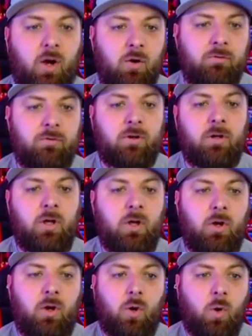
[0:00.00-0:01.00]
over,
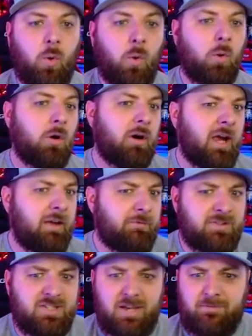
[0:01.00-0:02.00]
or if
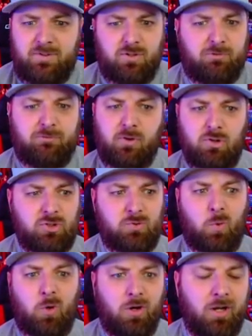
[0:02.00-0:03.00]
it's your first
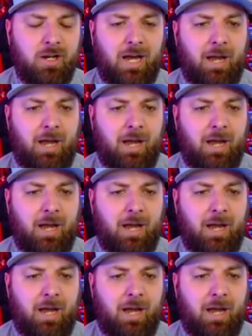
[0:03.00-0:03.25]
one,